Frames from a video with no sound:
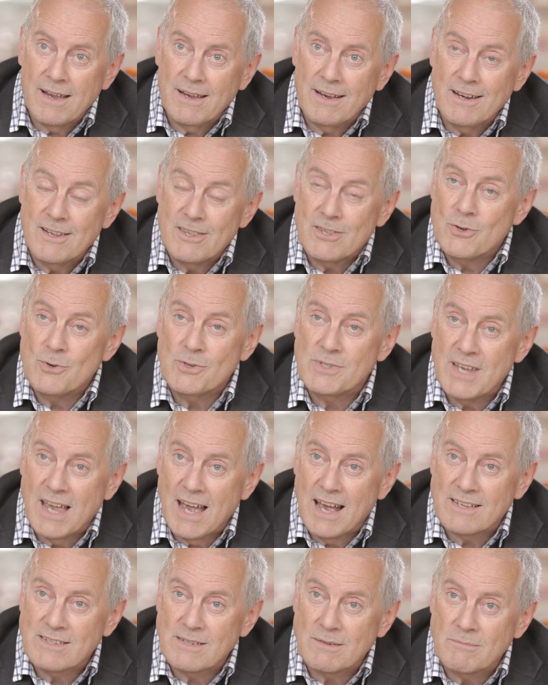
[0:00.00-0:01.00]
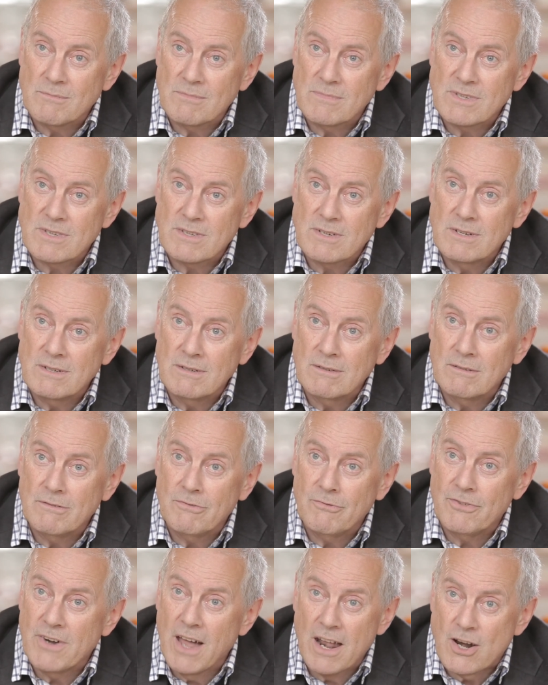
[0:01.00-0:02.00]
enthusiasms to
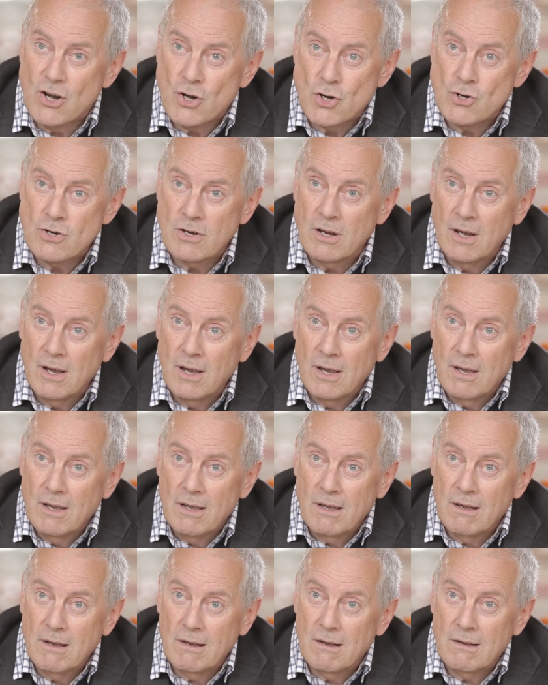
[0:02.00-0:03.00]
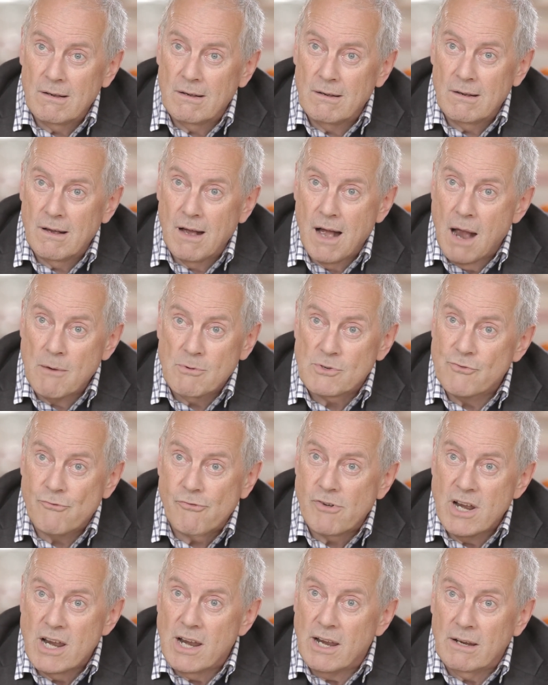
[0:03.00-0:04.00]
flourish. I was
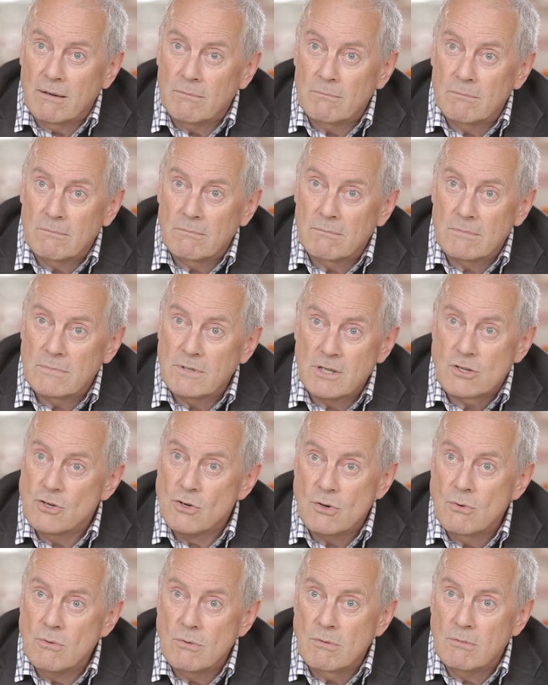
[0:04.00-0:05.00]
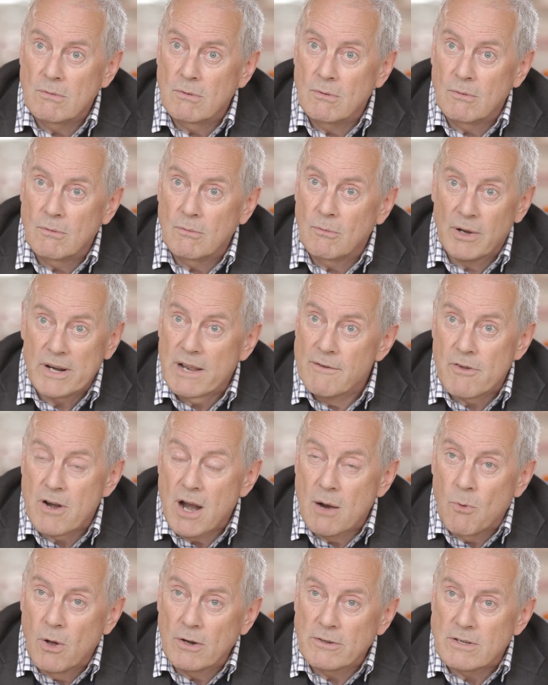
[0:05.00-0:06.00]
free to do whatever
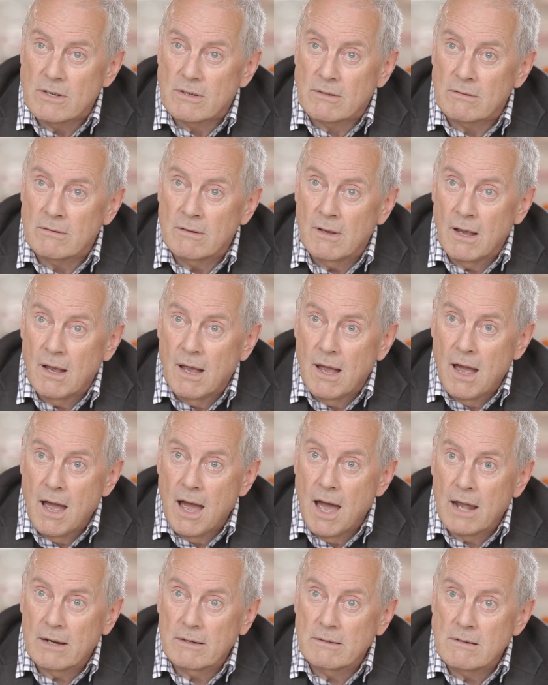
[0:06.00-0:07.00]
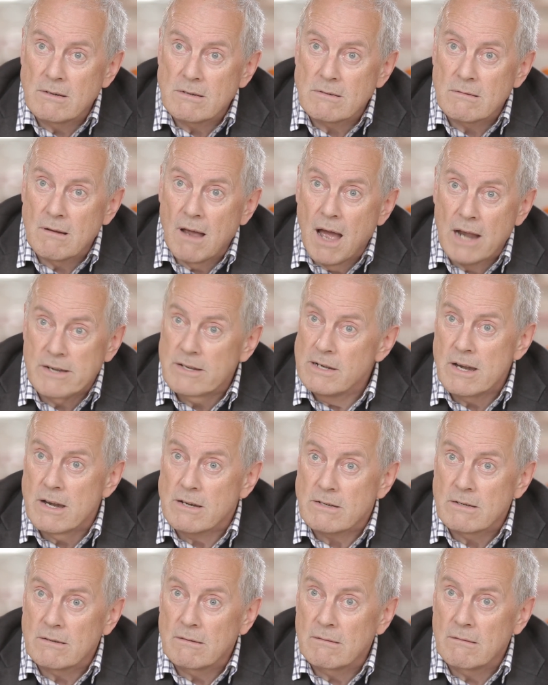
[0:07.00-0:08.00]
I wanted, and I did
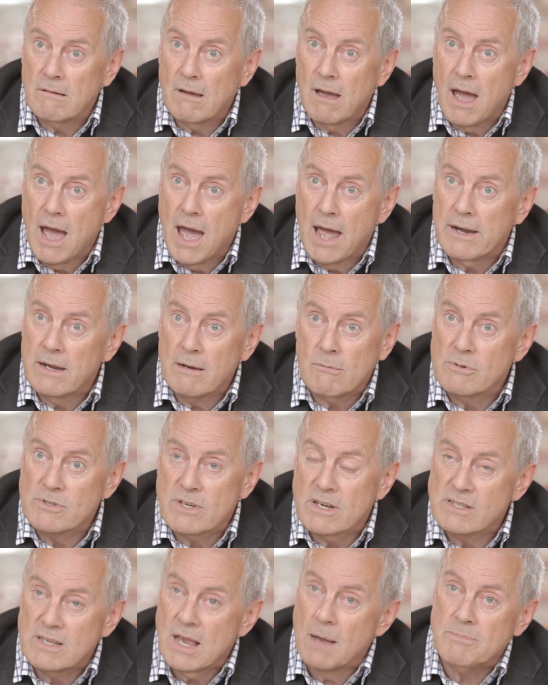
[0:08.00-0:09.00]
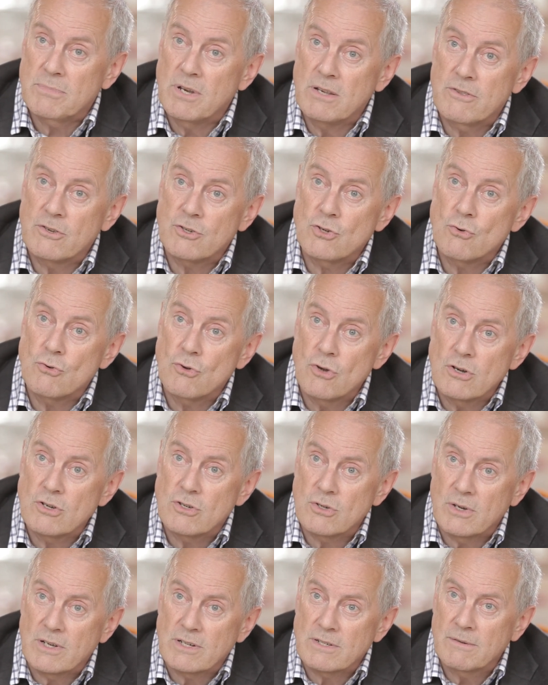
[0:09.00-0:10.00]
it, and it was accepted that you could
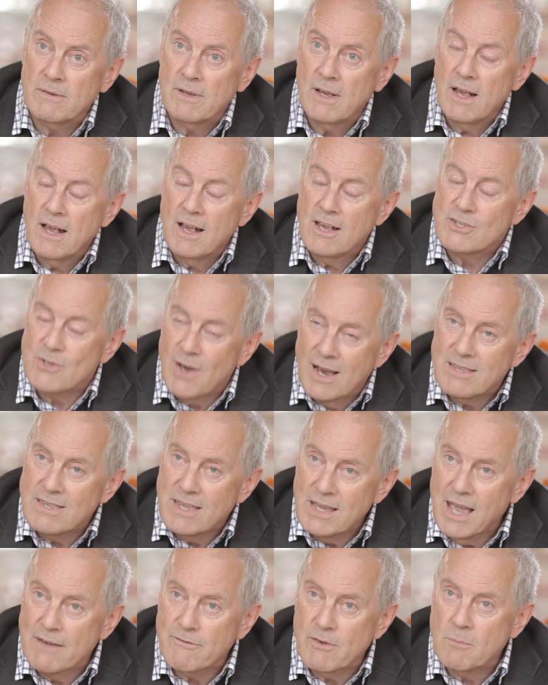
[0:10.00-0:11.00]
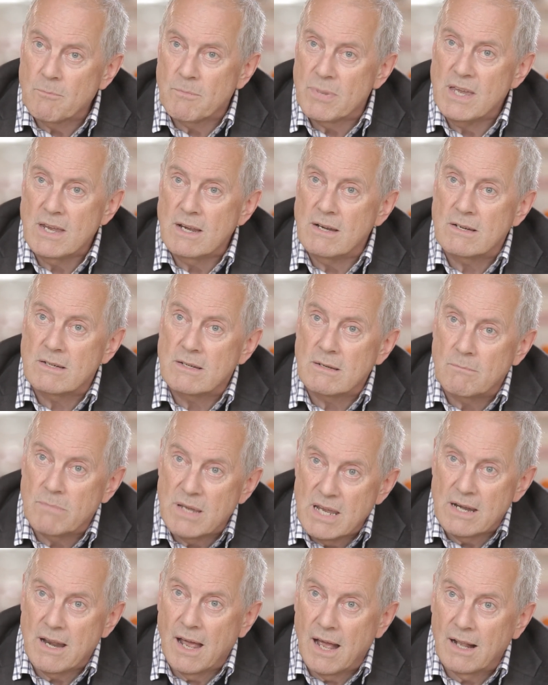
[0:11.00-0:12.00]
do it. So I think, having been to
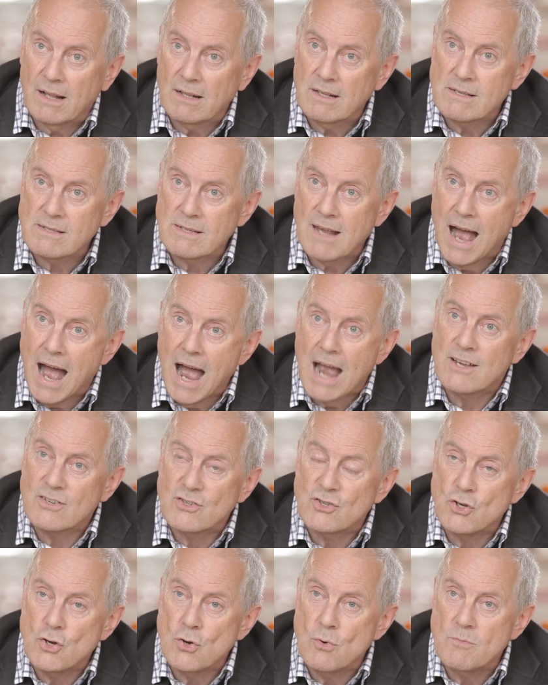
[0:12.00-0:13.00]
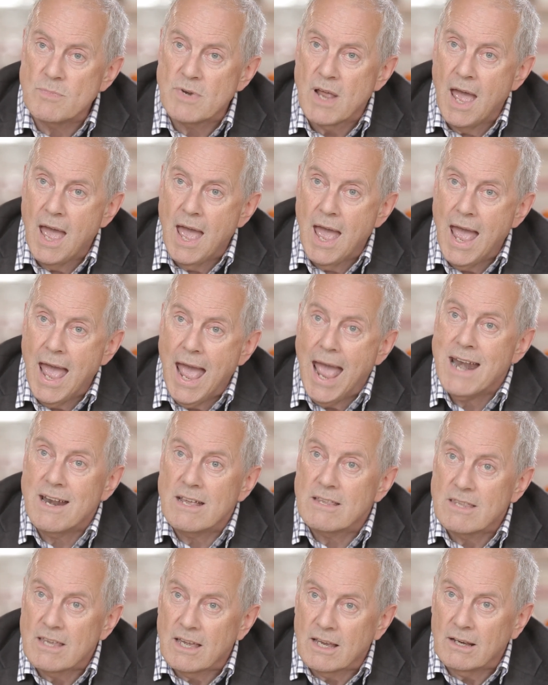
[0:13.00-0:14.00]
Bedales, I assumed
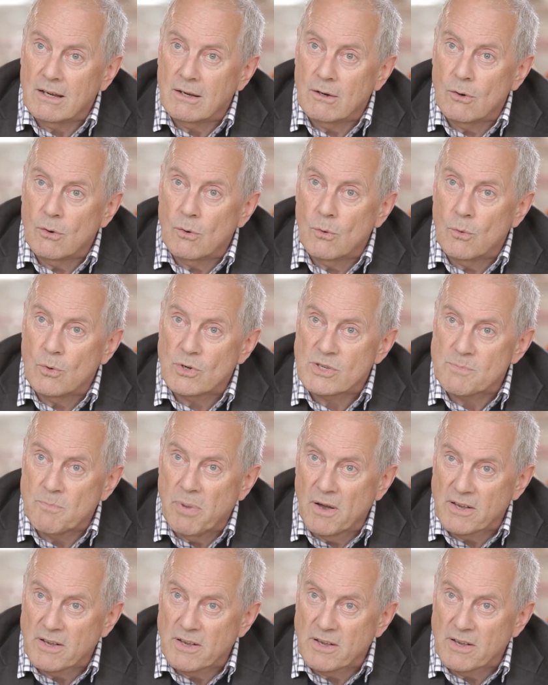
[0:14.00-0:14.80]
anything was